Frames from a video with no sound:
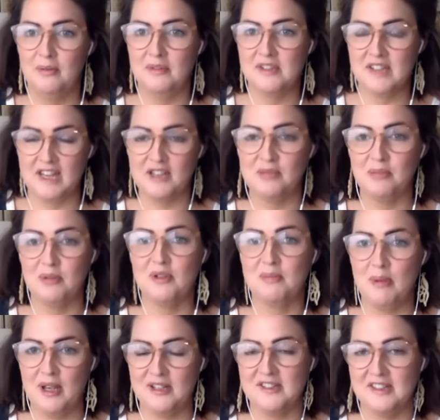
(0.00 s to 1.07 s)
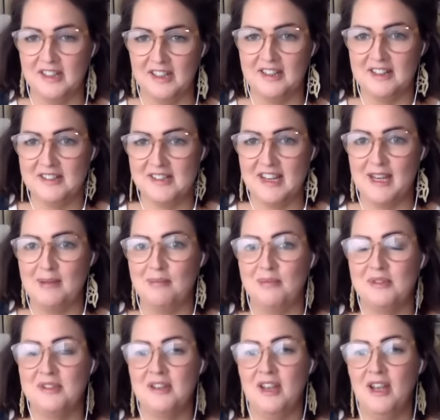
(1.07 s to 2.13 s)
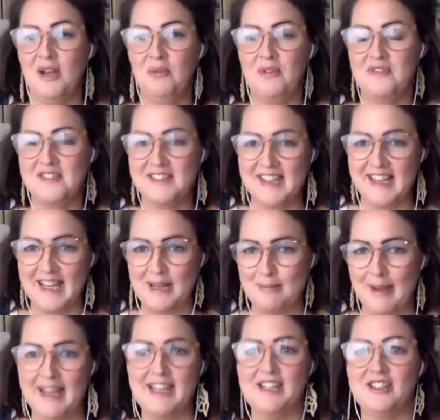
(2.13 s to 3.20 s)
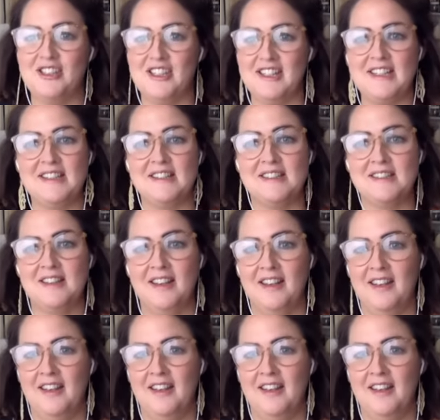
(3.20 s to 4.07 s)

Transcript: sketchbooks bursting at the seams with sticky pages